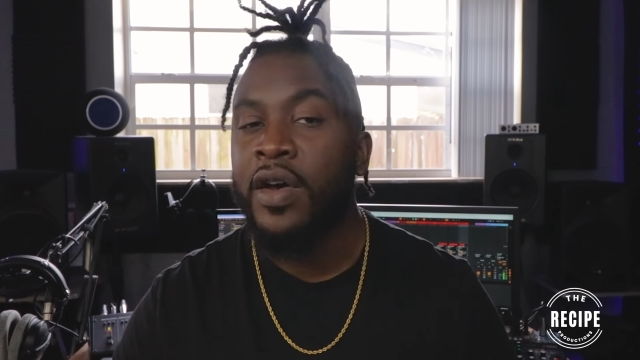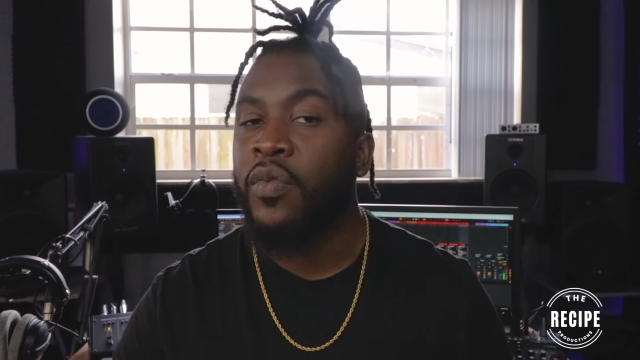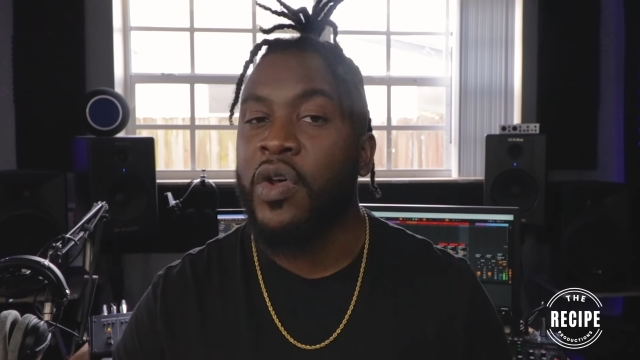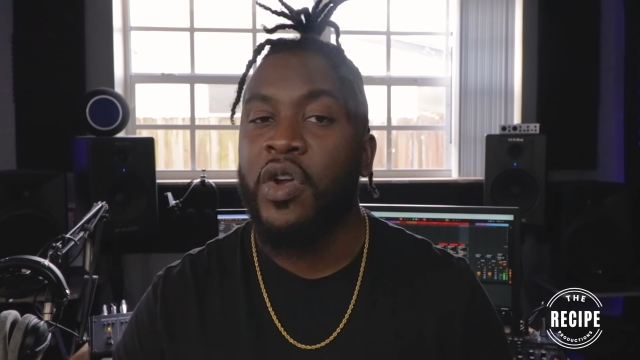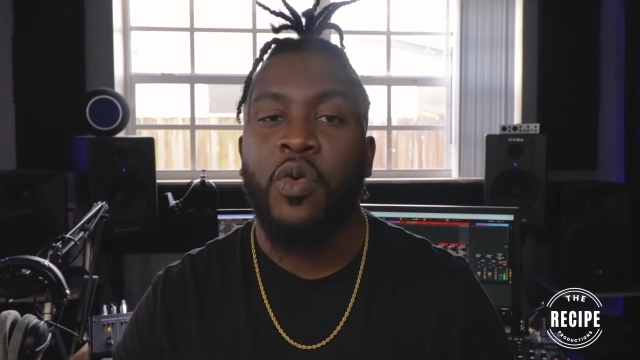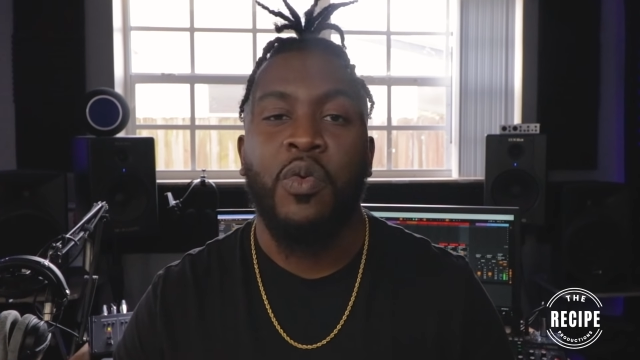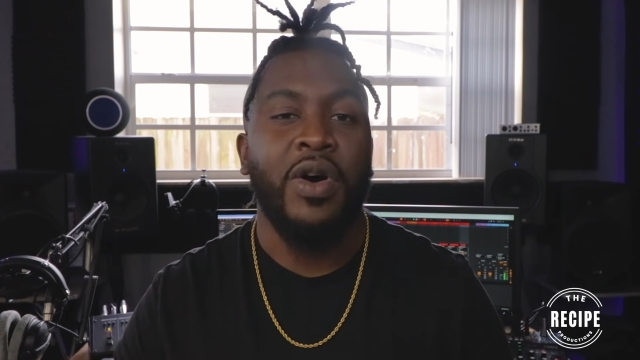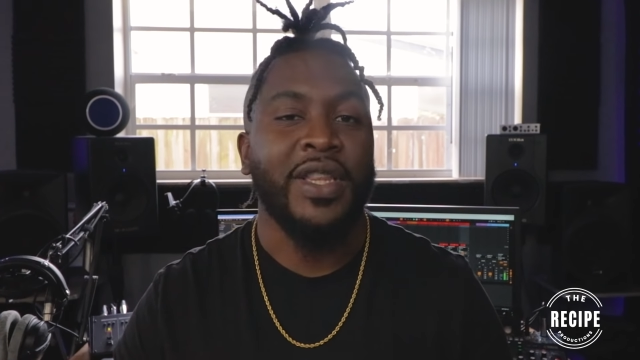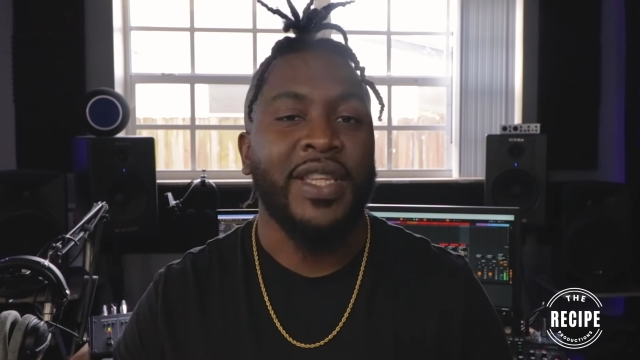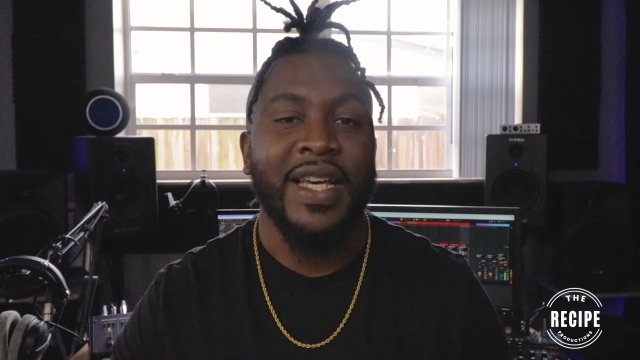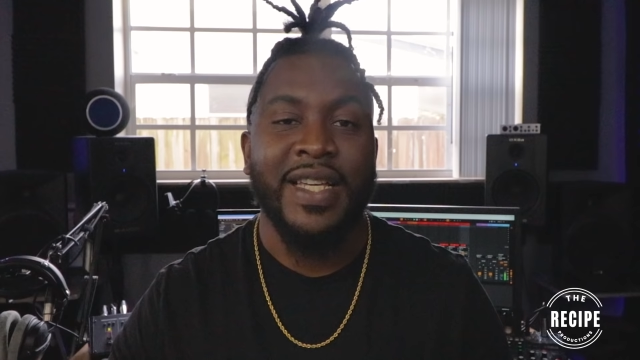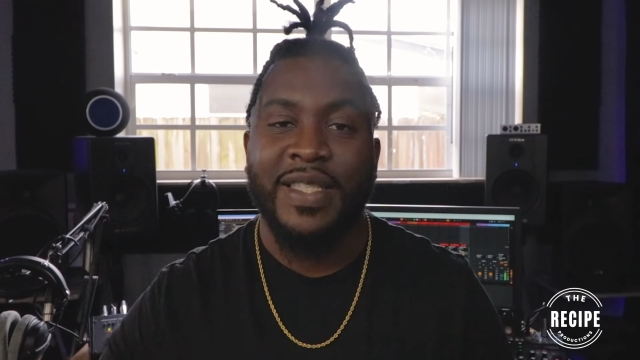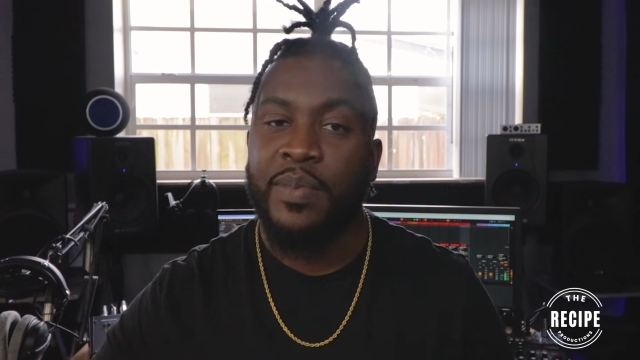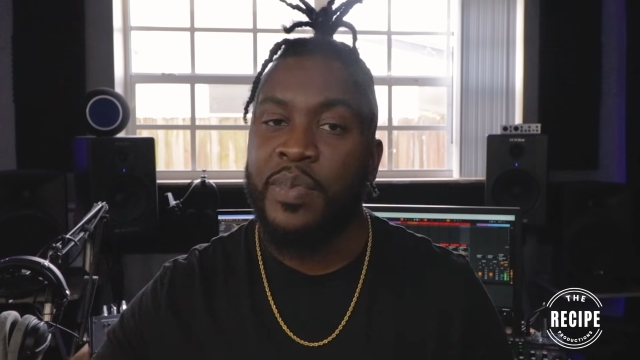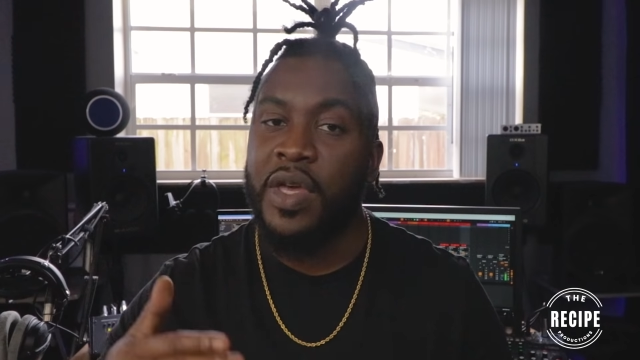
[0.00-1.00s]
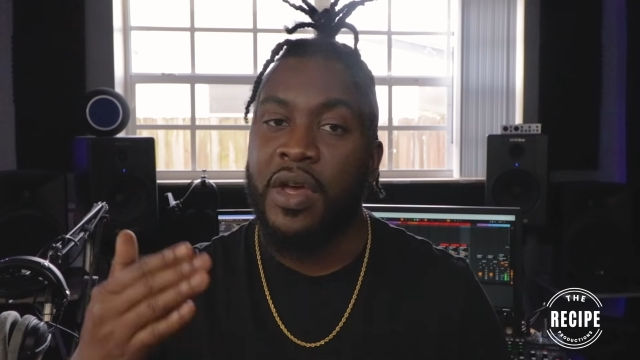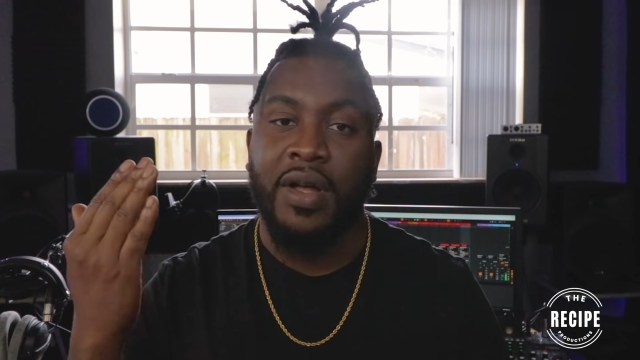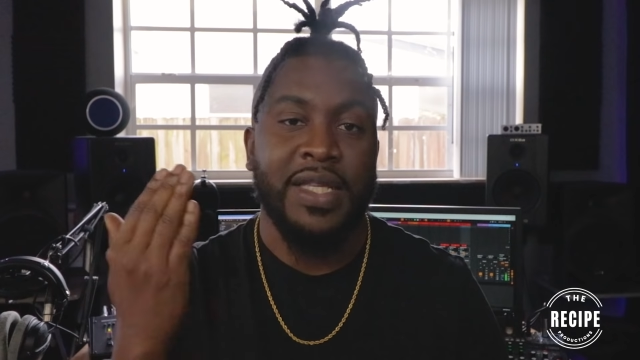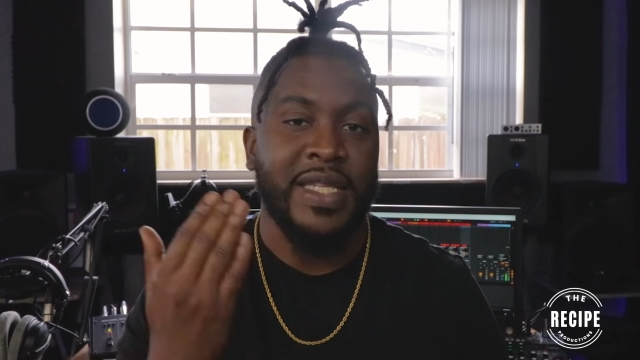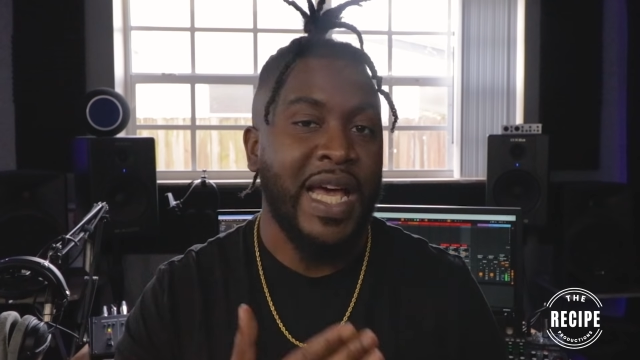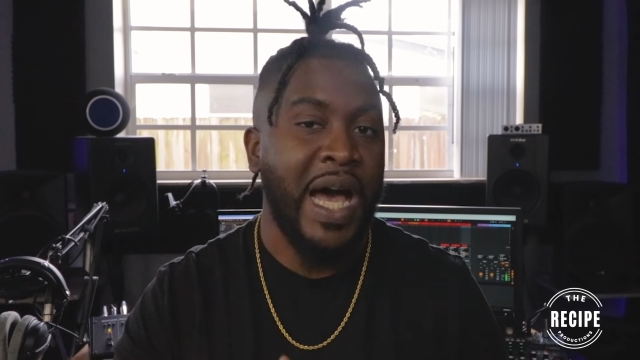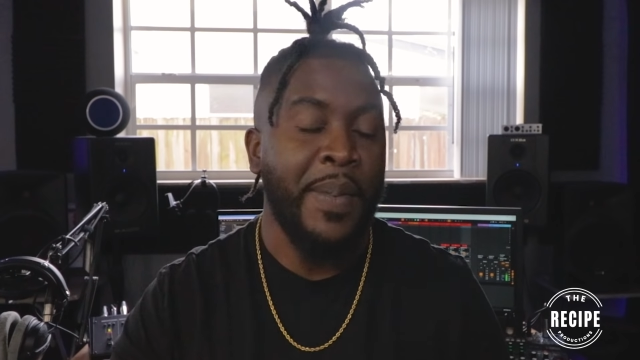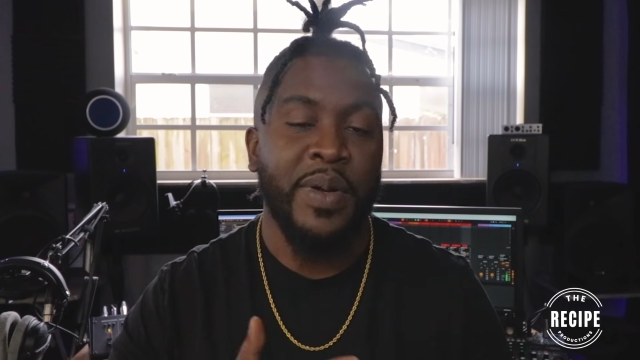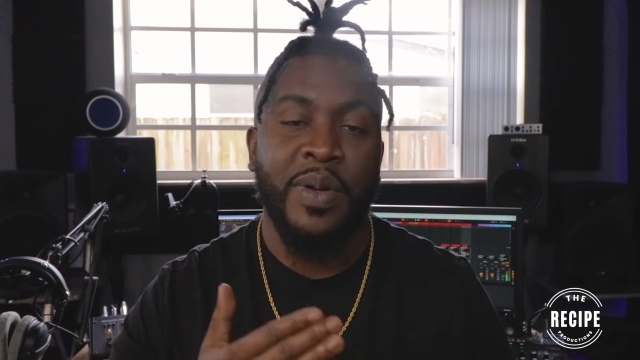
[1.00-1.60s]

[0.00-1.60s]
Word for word: We don't want things to be on top